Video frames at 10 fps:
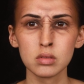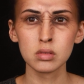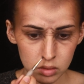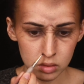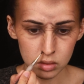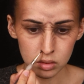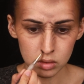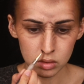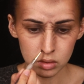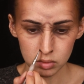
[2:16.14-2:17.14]

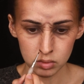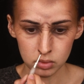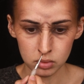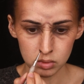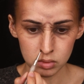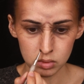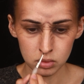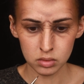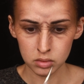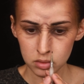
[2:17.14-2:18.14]
No one is speaking in this clip.